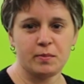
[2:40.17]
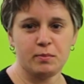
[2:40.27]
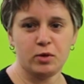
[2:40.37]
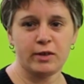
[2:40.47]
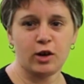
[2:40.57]

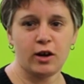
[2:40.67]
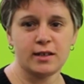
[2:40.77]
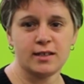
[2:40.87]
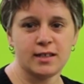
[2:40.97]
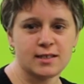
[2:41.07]
moving
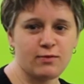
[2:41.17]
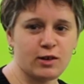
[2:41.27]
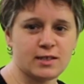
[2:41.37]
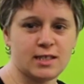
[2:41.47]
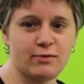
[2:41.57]
on as far
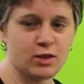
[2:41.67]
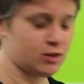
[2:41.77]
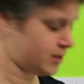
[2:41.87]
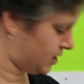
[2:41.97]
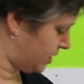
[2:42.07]
as
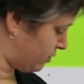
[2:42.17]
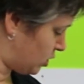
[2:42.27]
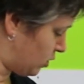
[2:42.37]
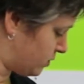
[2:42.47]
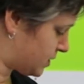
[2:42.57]
difficulty level
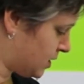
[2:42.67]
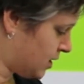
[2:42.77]
goes,